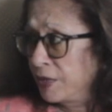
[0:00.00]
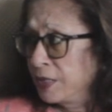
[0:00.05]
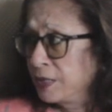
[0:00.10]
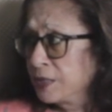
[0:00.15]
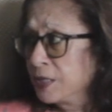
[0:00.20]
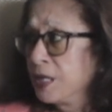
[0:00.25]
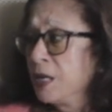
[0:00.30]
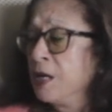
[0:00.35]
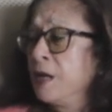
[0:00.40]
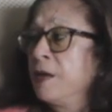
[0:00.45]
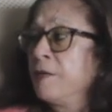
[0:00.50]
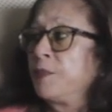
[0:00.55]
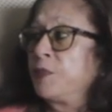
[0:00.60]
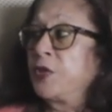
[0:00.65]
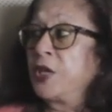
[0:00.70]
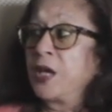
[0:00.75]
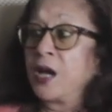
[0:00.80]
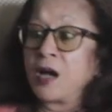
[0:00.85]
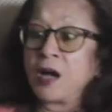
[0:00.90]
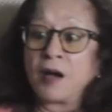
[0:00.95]
Right?
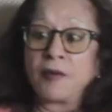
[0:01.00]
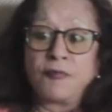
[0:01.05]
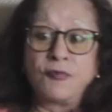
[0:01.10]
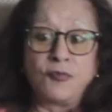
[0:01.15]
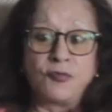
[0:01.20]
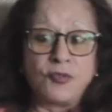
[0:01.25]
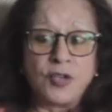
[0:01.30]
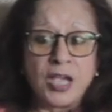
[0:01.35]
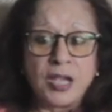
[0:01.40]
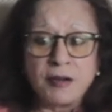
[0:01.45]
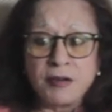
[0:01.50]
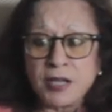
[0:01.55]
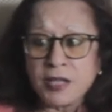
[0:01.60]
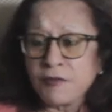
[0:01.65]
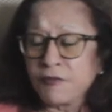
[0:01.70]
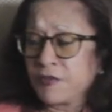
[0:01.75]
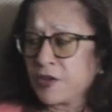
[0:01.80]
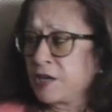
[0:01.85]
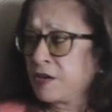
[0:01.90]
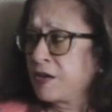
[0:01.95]
They are
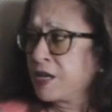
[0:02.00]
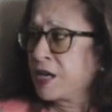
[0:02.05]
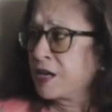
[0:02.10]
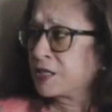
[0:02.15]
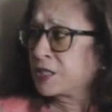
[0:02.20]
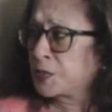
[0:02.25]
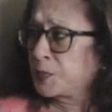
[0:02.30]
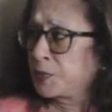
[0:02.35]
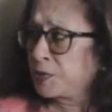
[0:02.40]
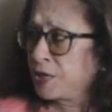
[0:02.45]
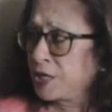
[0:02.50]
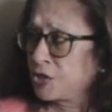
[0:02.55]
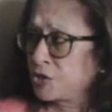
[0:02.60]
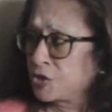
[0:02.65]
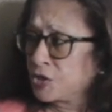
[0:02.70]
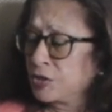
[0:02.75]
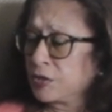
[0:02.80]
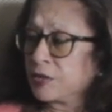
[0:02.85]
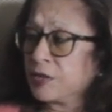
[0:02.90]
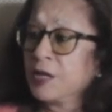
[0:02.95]
very, very
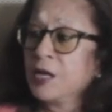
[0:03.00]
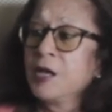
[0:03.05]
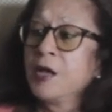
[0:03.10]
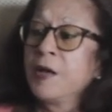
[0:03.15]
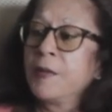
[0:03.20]
aspirational.